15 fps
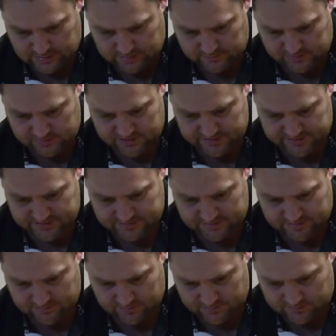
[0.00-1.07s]
we'll turn this
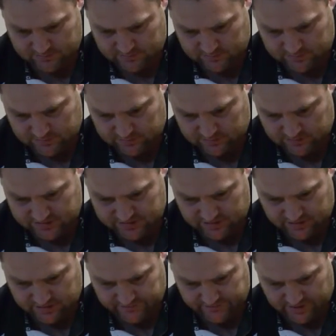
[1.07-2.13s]
one on. I want to
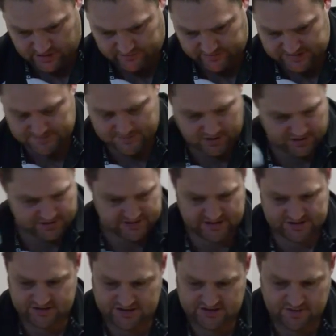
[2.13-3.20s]
turn it off RX mode, so
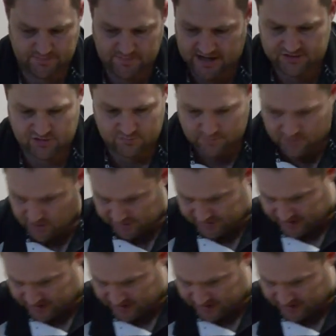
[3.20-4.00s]
that's just in manual mode